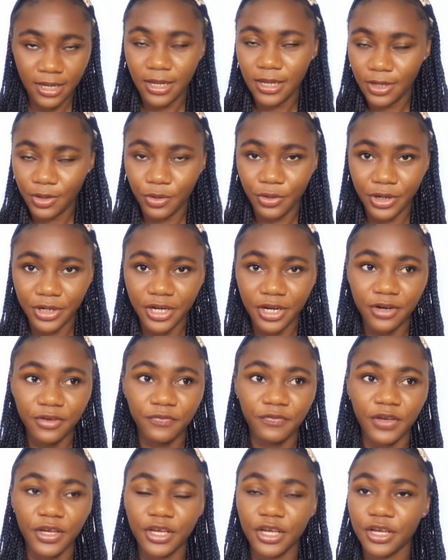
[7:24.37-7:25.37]
your
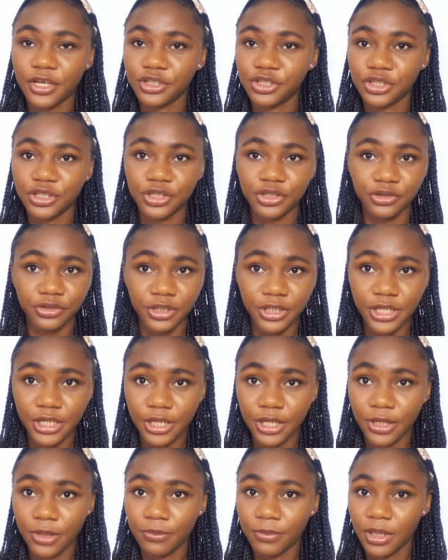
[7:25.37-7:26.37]
identification, your
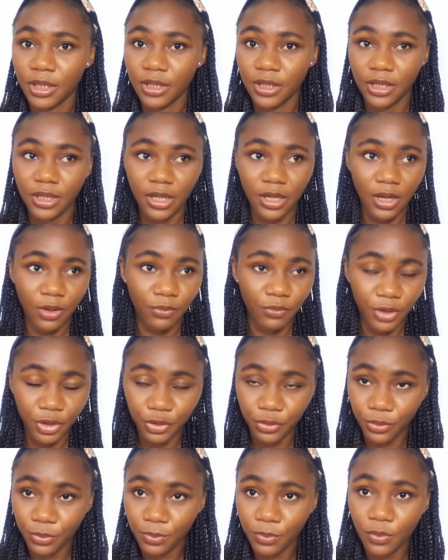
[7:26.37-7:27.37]
name, when
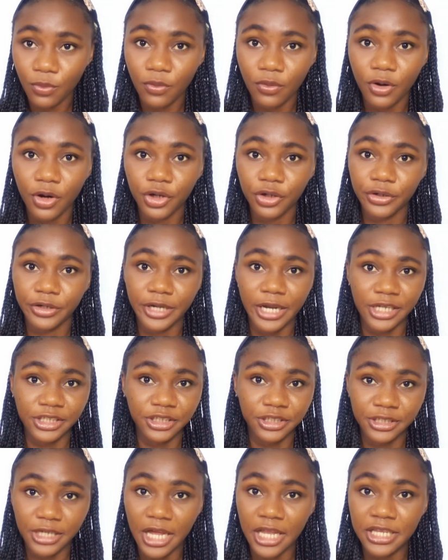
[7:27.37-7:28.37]
you were born, your
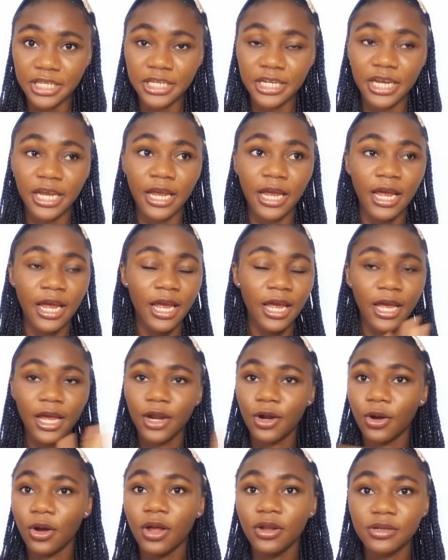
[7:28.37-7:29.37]
nationality,
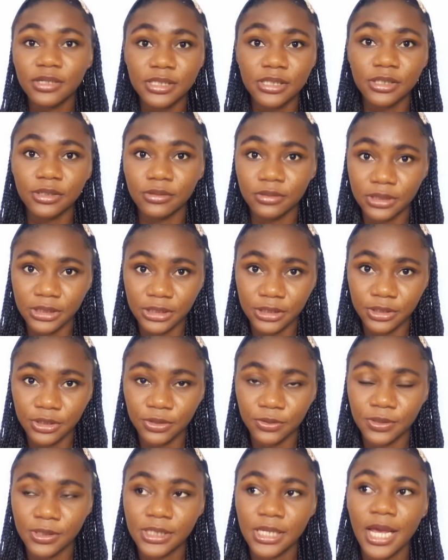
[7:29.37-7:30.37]
and all those little
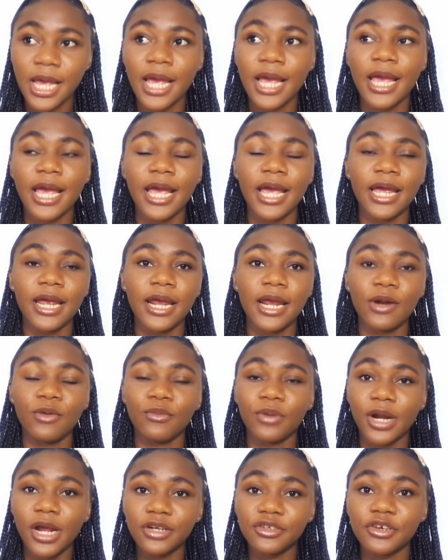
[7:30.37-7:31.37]
details. And
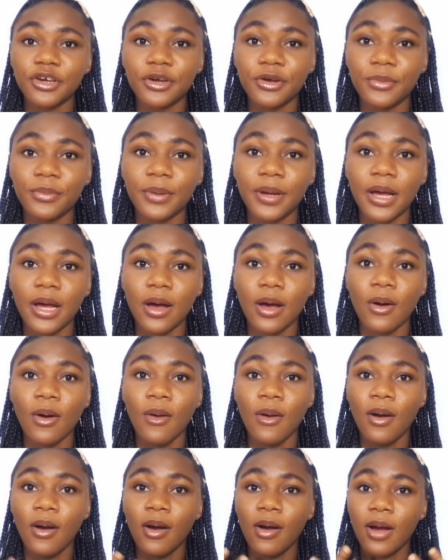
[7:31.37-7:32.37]
when I talk about
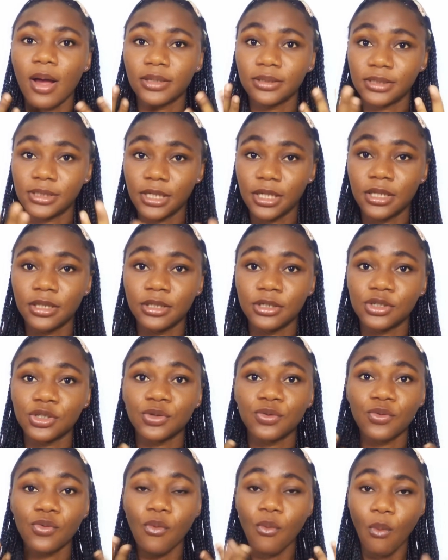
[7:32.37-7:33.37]
telling the
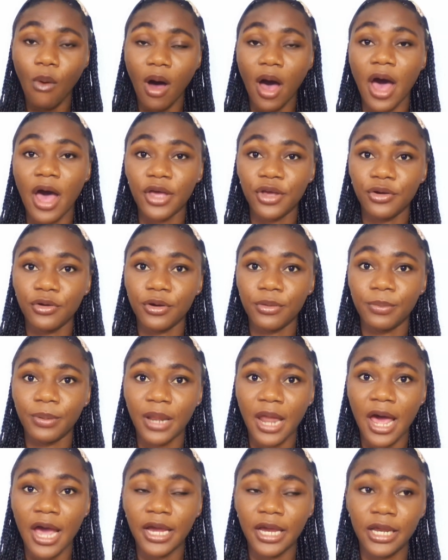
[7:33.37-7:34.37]
school why you're
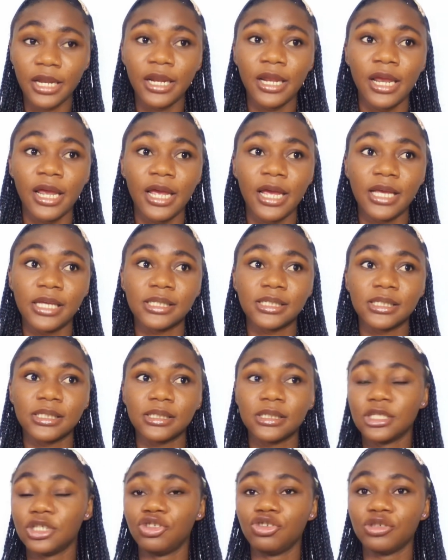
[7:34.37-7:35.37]
applying, is
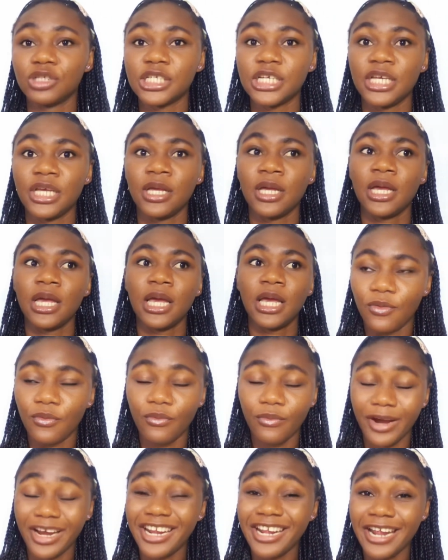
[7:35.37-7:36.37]
literally
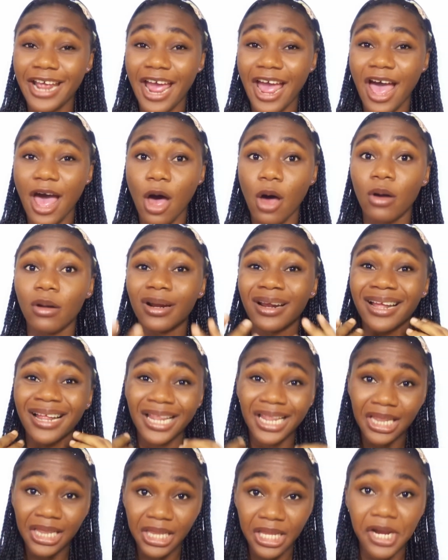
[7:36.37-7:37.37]
writing out
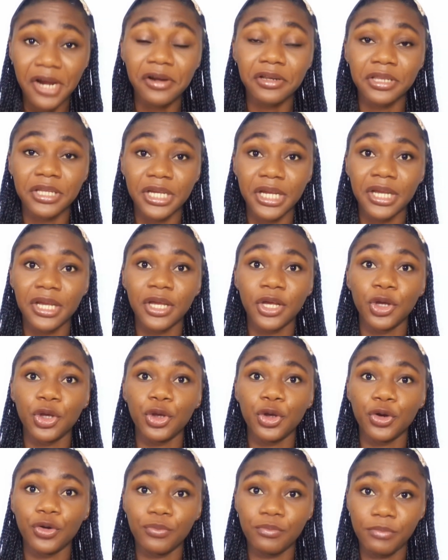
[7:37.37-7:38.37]
clearly
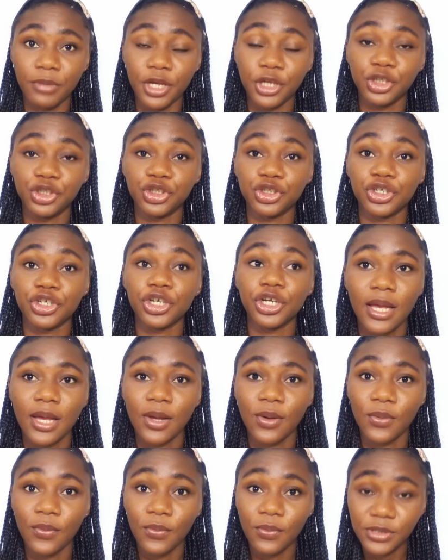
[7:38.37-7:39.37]
your major,
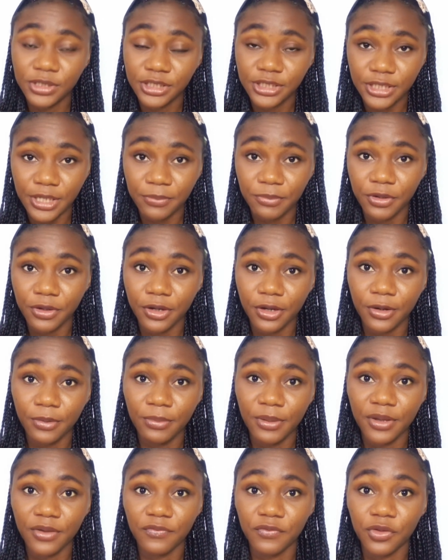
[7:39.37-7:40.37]
which time you're going to
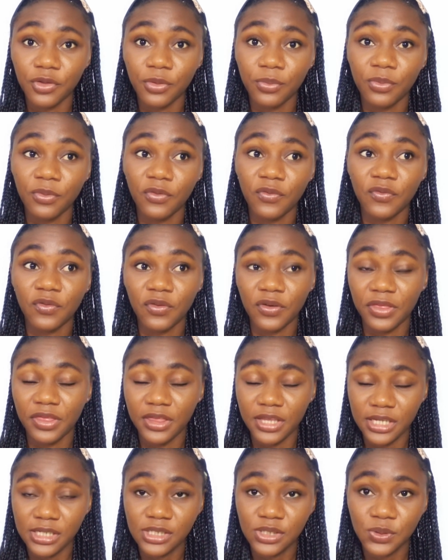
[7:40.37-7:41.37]
be available for
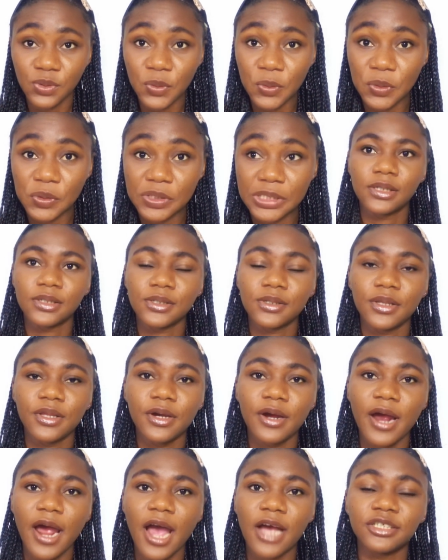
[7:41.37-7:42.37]
this course. So
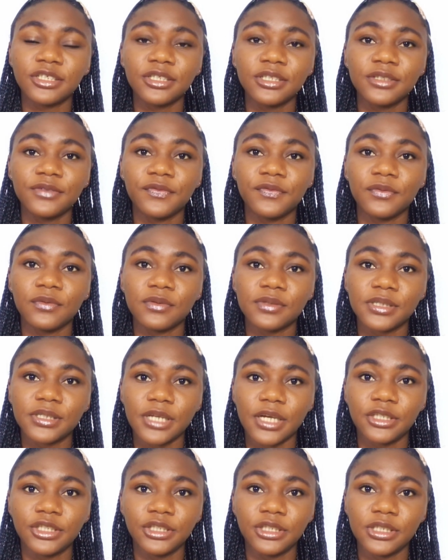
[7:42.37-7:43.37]
there are actually full
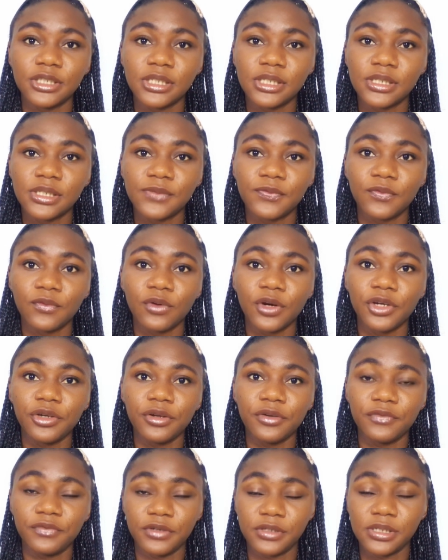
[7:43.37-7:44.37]
sections for
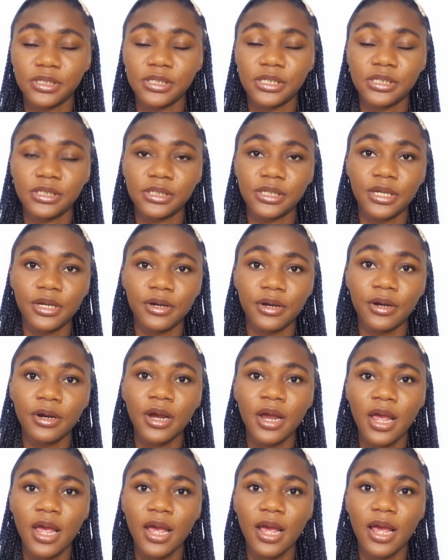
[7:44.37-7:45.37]
universities here,
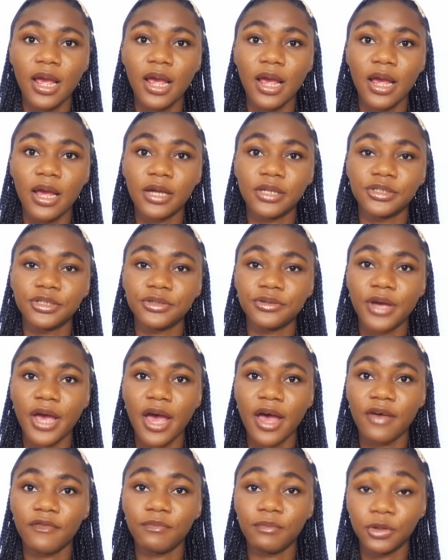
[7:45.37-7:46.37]
and you
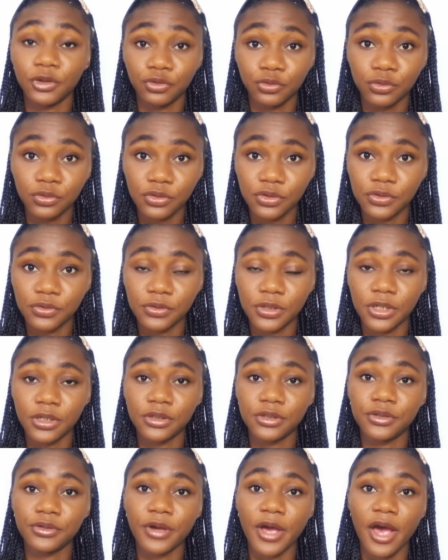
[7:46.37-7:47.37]
have mature
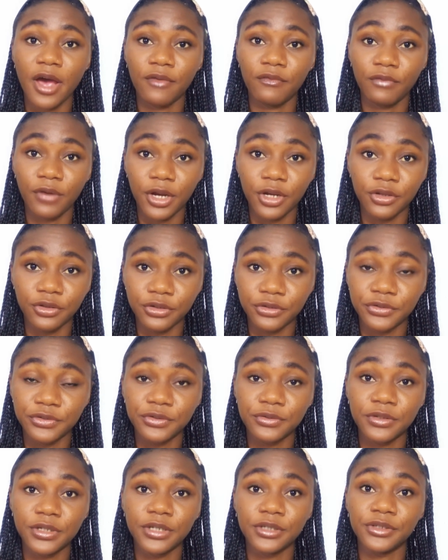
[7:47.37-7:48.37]
students, you have regular
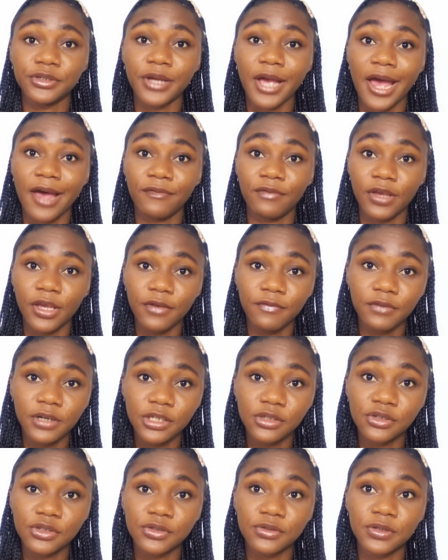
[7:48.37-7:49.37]
students, you have
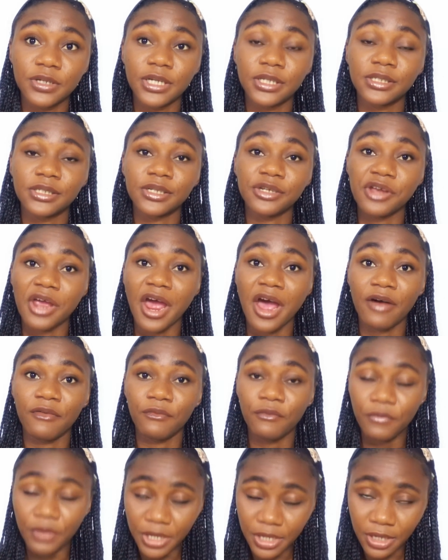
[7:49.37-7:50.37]
evening students, and you
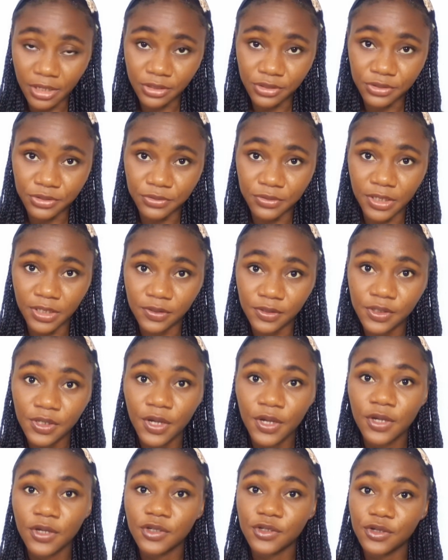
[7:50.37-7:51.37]
have weekend students.
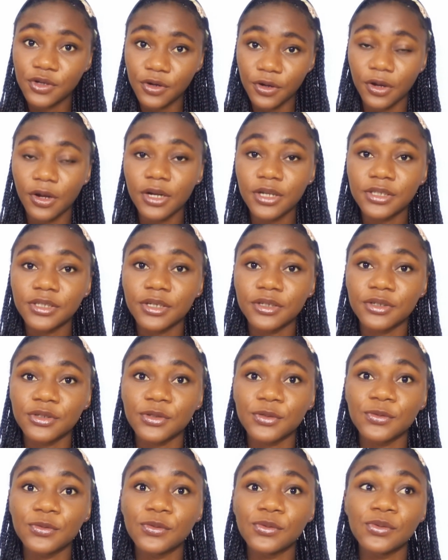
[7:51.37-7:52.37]
So you're going to tell the
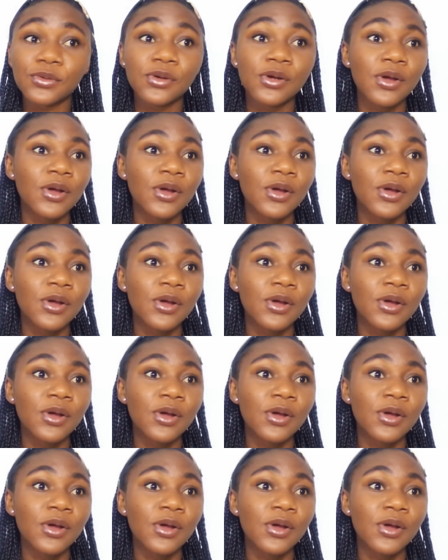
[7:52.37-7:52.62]
school